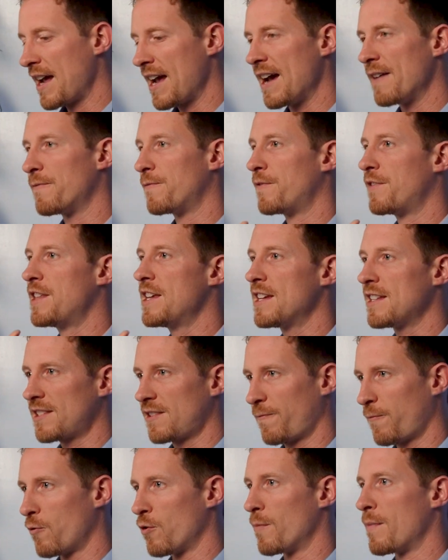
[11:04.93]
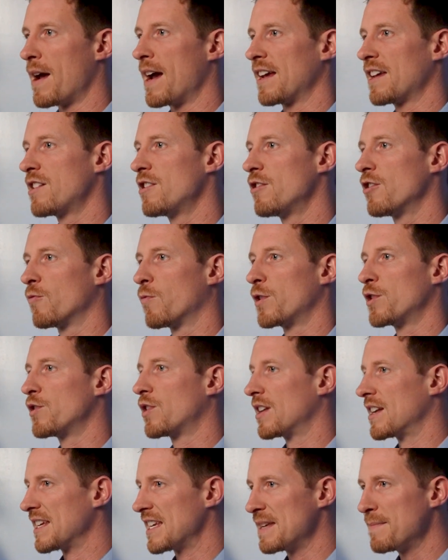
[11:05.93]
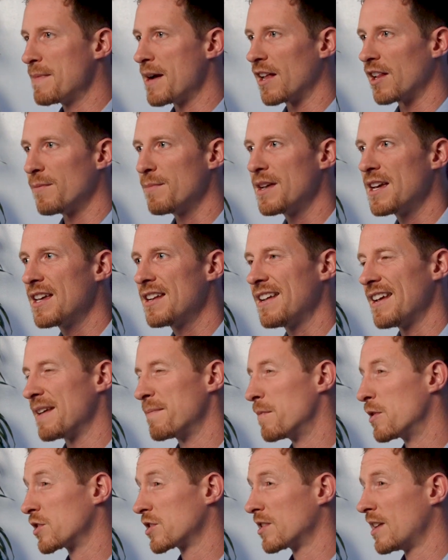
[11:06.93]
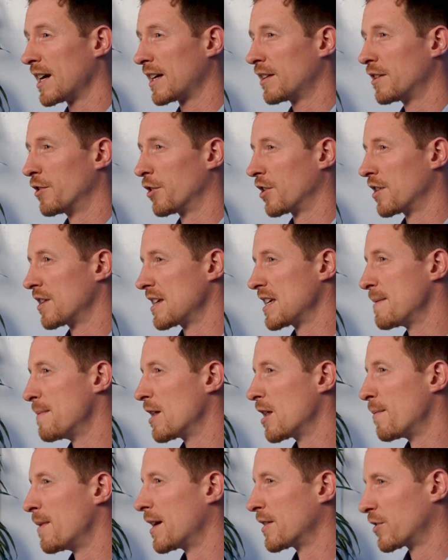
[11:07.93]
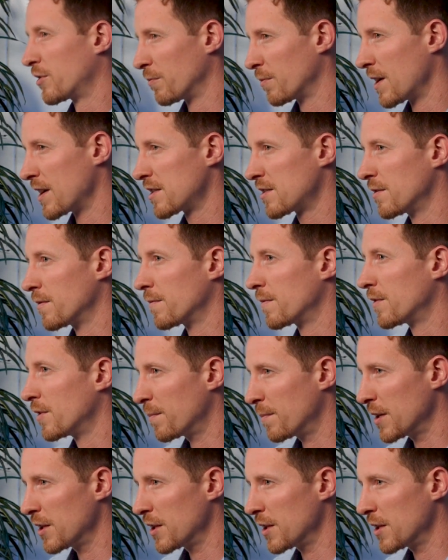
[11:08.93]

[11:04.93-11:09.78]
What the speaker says: to have this format here where you can email them in, and most likely they're going to email them out to the rest of the